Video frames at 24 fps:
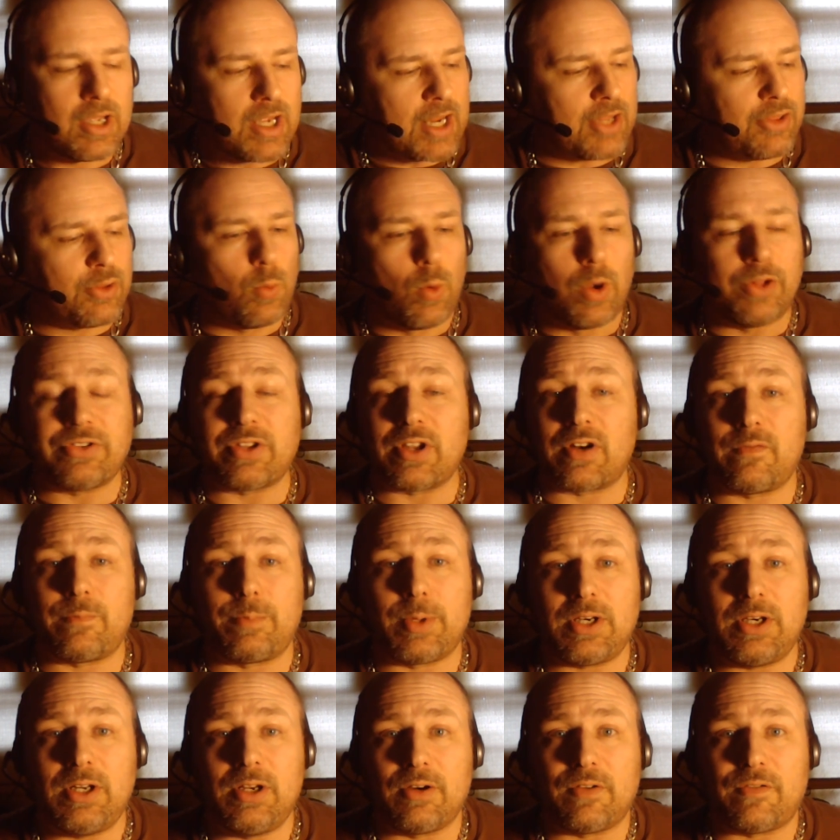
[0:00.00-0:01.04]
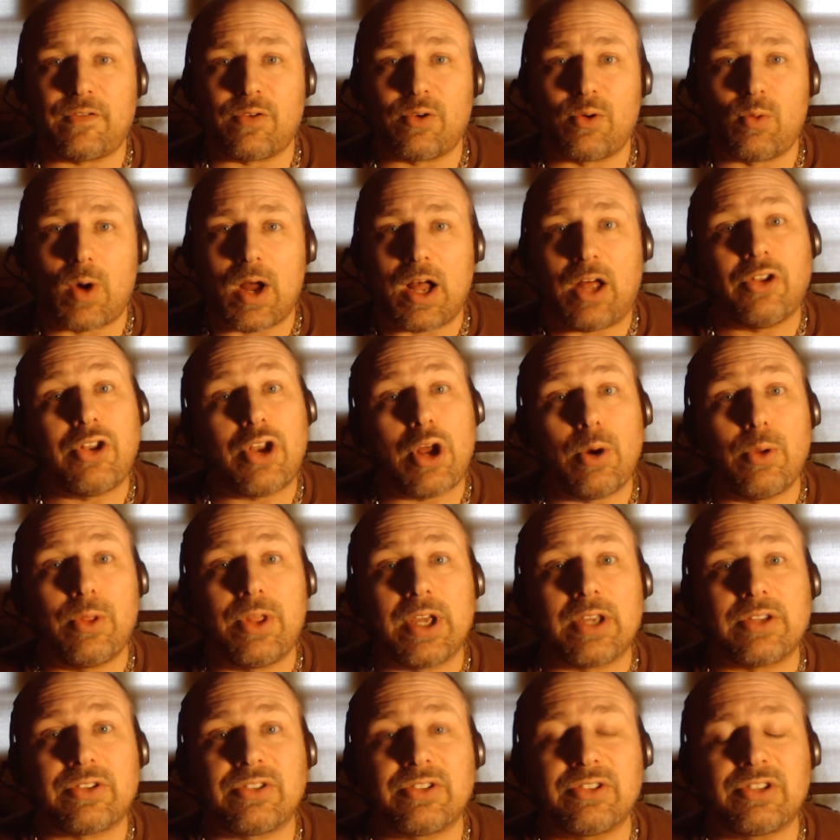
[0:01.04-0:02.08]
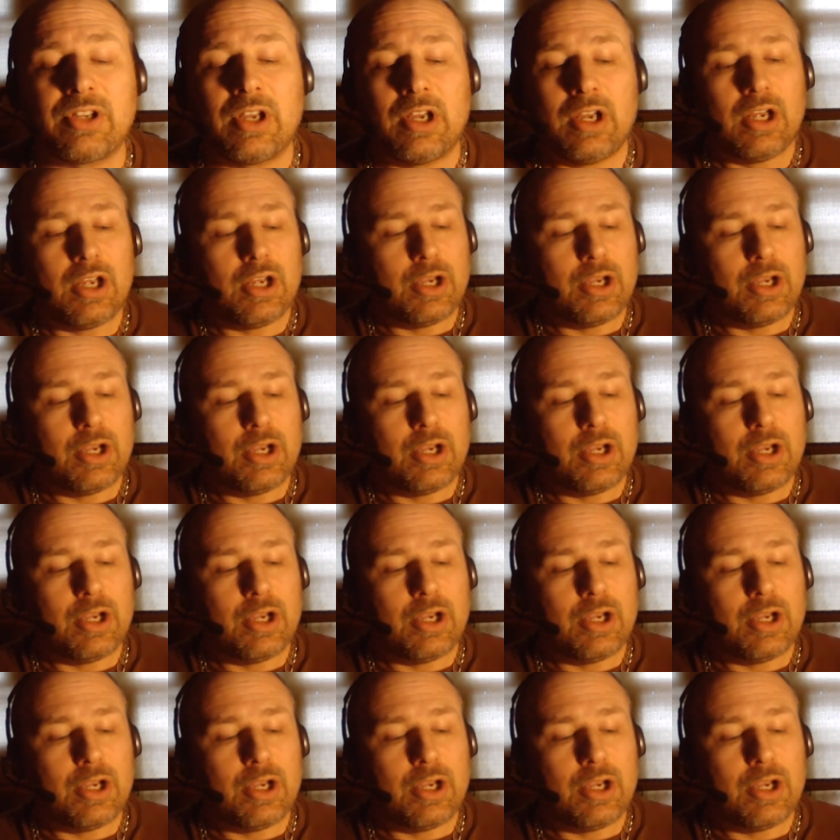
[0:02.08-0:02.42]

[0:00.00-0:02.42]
And the ones that have been here for a while know this.